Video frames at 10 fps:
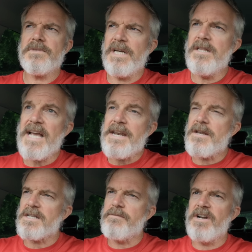In the
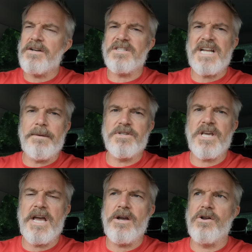end, I didn't really understand what's
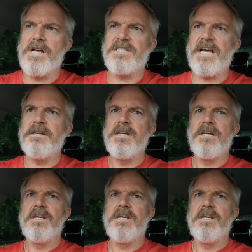going on. I said,